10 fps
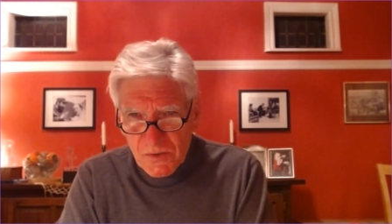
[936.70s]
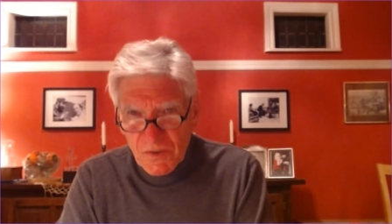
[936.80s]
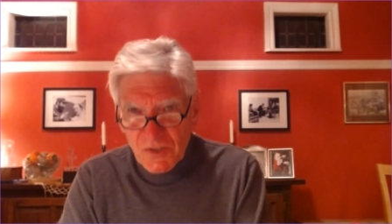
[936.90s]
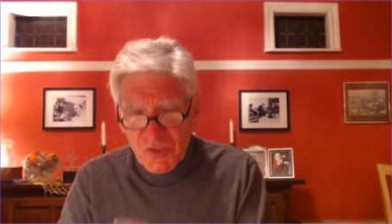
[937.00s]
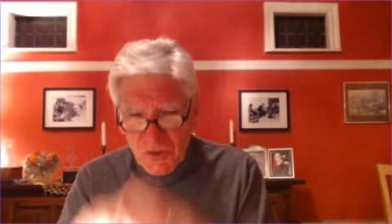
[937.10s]

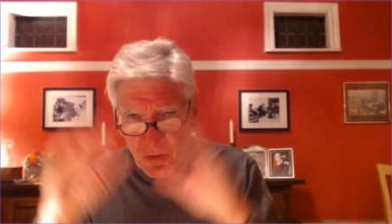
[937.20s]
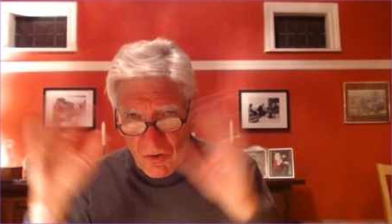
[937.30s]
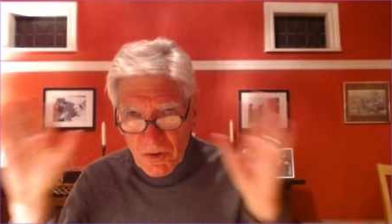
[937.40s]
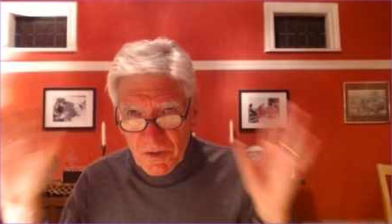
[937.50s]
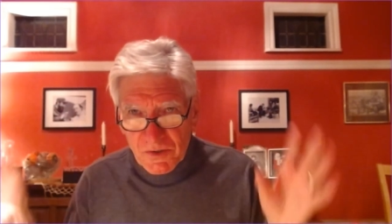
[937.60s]

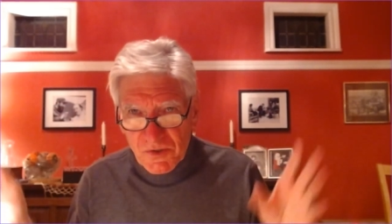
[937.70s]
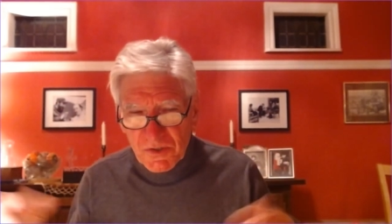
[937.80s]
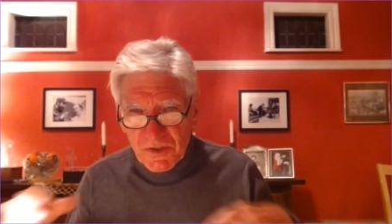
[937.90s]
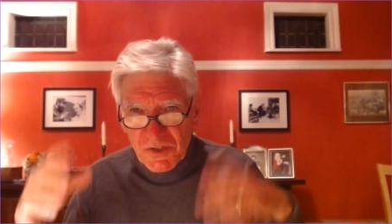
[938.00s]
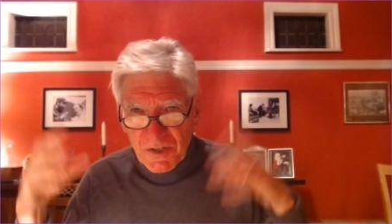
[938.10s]
stories, the
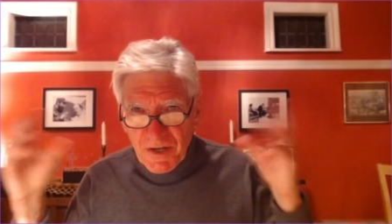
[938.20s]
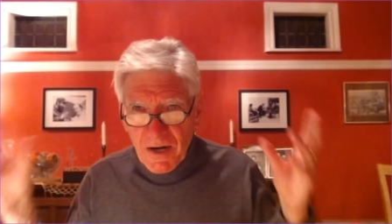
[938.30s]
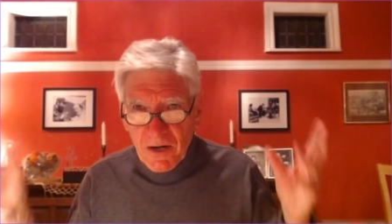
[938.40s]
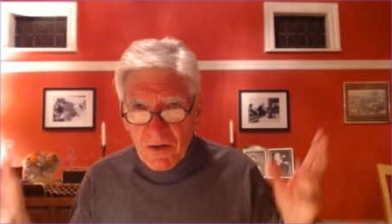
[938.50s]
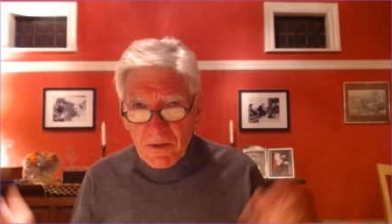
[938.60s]

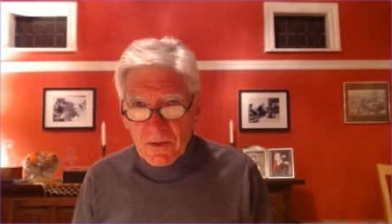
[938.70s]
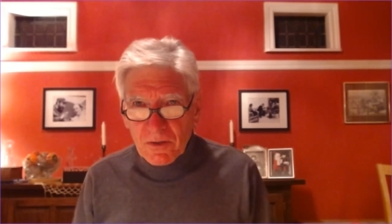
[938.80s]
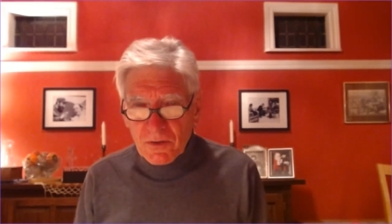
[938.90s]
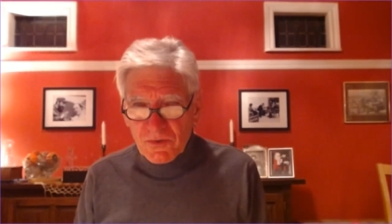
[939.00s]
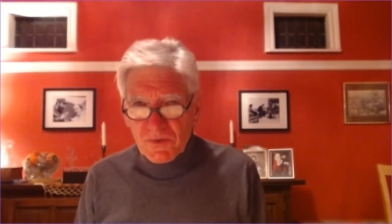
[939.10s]

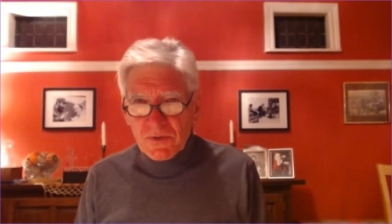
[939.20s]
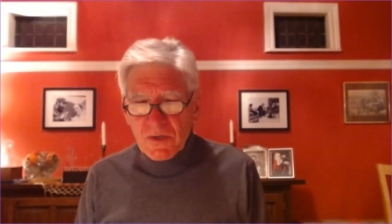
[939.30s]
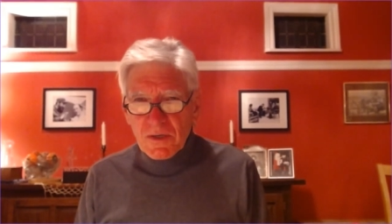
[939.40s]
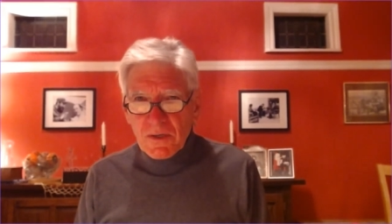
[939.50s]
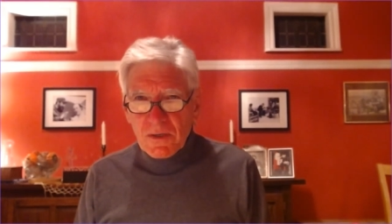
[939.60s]
scenarios,
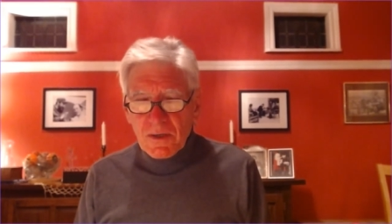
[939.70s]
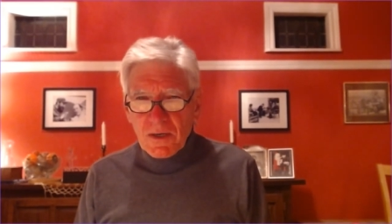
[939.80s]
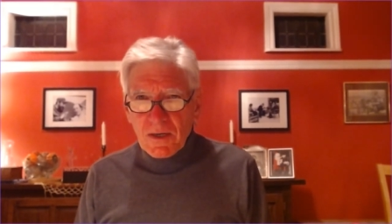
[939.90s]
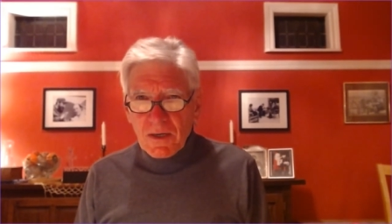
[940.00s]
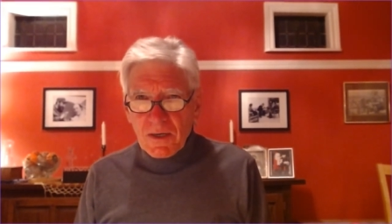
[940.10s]

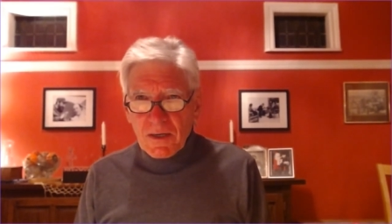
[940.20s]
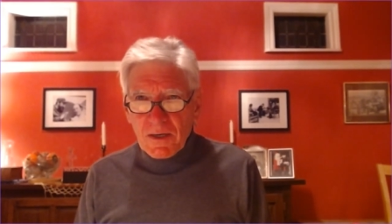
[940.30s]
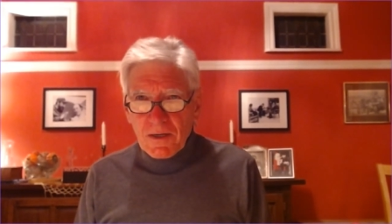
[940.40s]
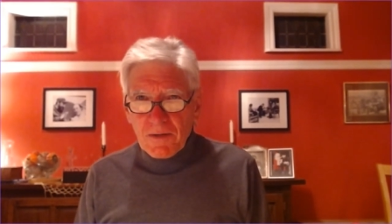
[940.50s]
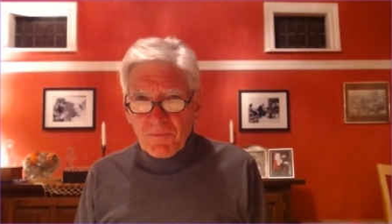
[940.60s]

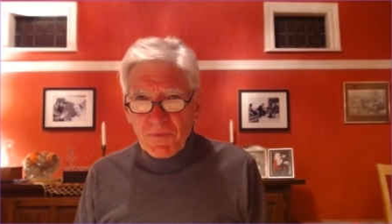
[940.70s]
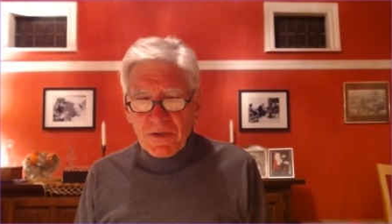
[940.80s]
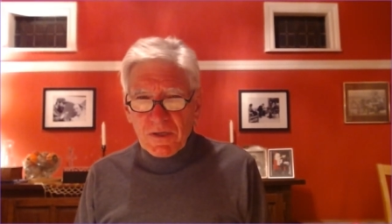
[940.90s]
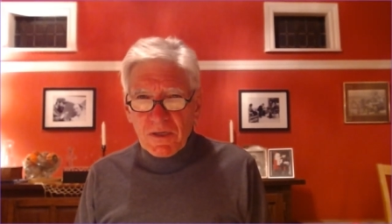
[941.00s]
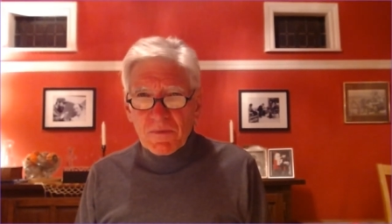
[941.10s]
uh, the
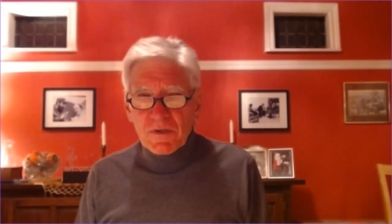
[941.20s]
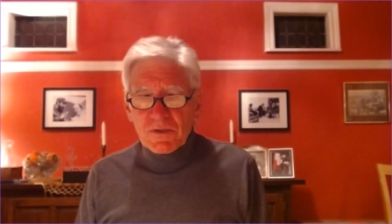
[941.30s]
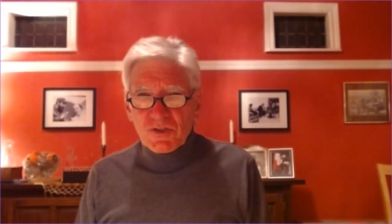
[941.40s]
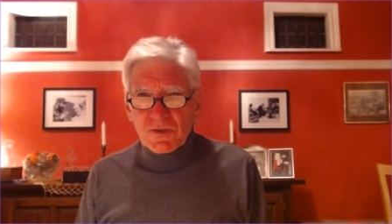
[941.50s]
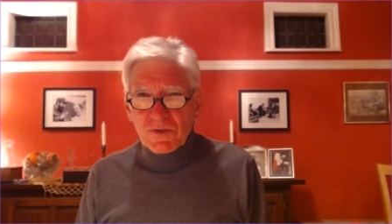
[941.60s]

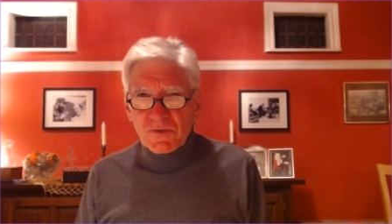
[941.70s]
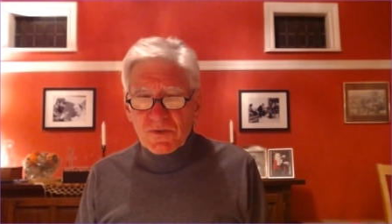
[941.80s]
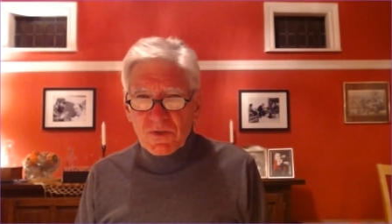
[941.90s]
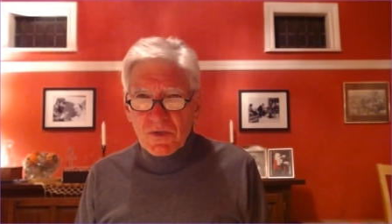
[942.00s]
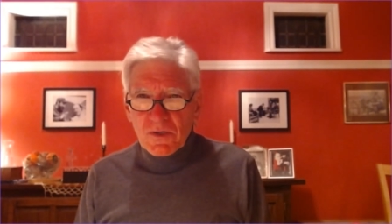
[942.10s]

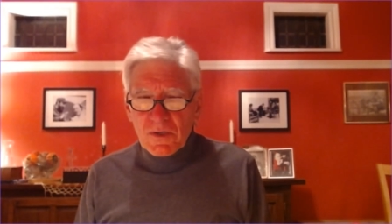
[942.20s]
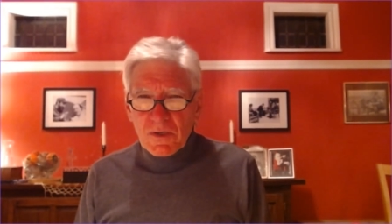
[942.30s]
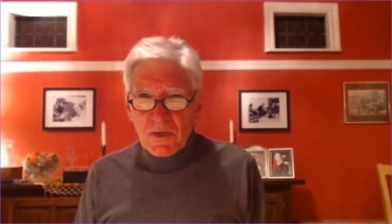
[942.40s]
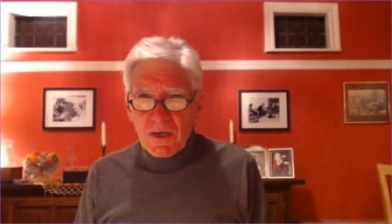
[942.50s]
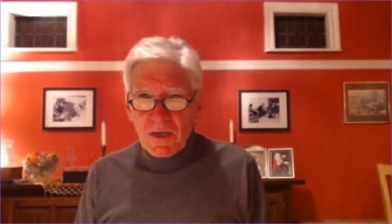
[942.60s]
images,
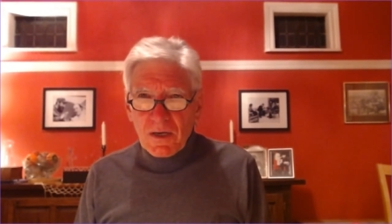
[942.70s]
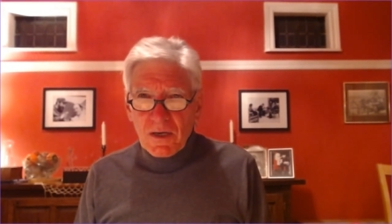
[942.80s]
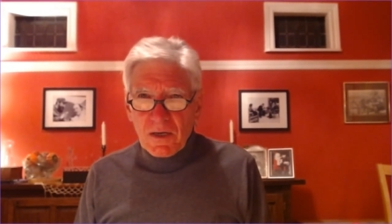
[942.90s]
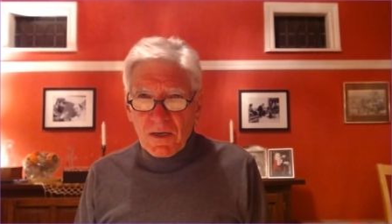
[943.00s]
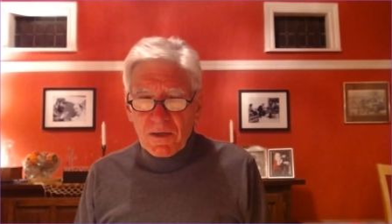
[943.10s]

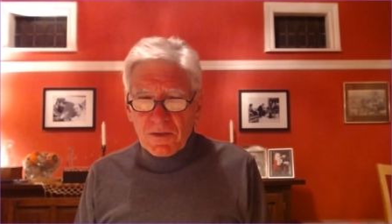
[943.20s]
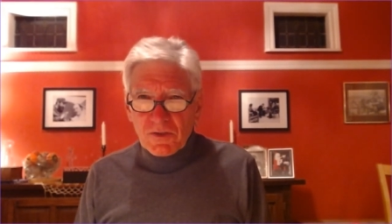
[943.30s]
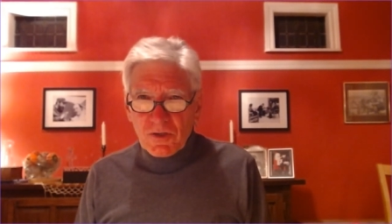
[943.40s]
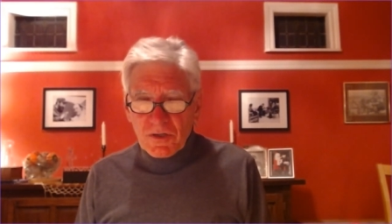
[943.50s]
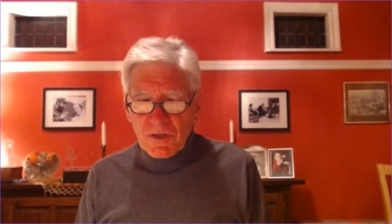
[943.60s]
uh,
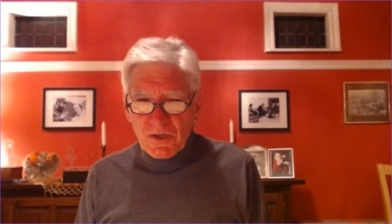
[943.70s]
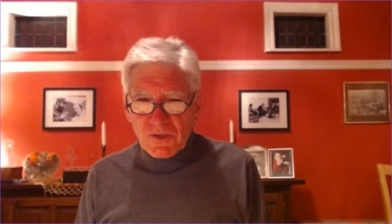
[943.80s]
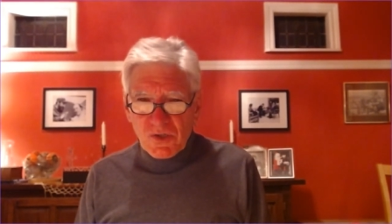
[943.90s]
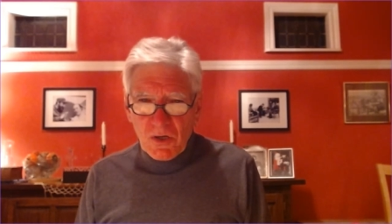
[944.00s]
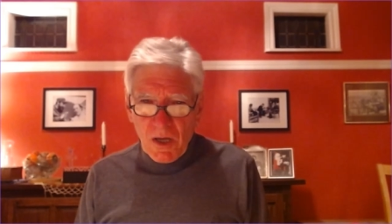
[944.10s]
turn us
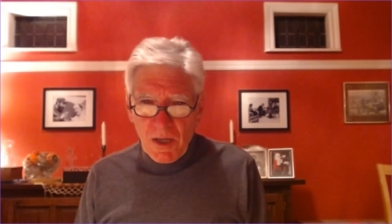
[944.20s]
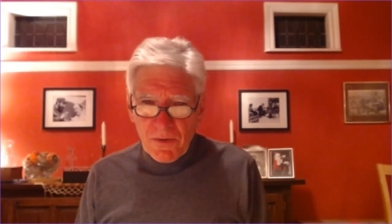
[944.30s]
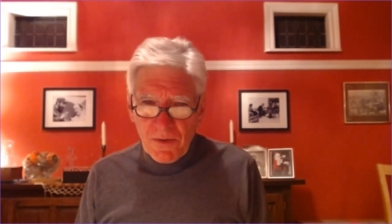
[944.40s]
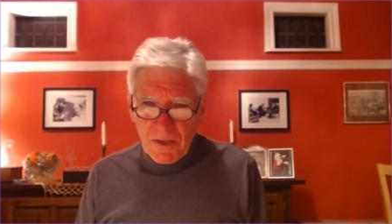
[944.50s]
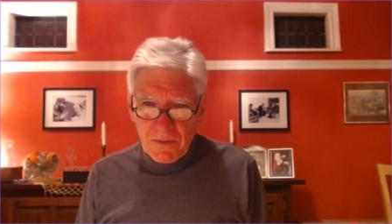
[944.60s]
on,
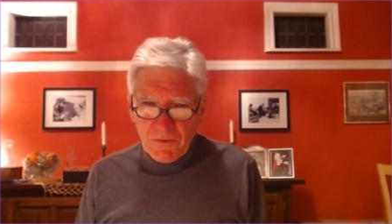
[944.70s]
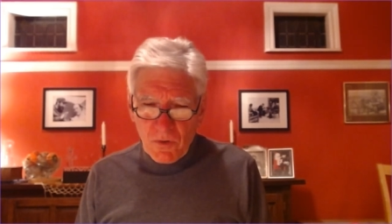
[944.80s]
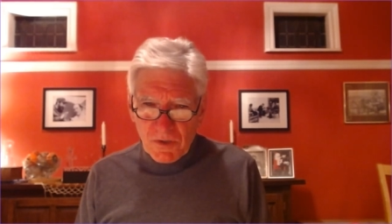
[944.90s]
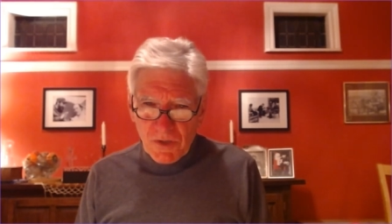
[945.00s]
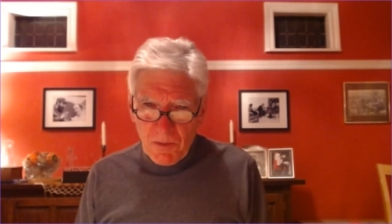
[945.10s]
then of
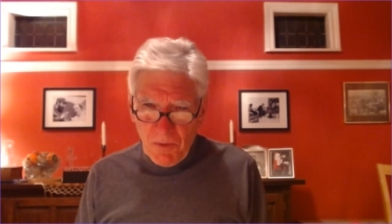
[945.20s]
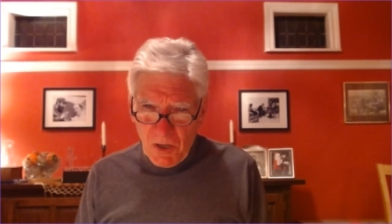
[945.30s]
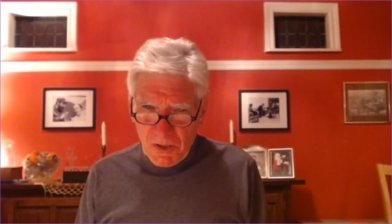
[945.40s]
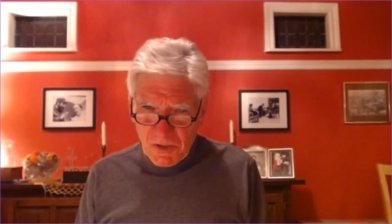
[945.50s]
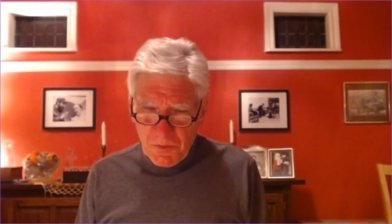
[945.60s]
course our
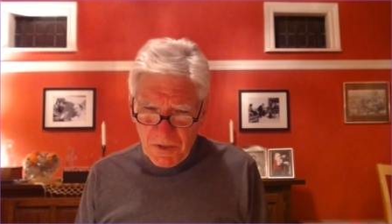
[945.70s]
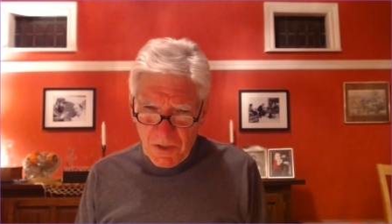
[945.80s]
bodies become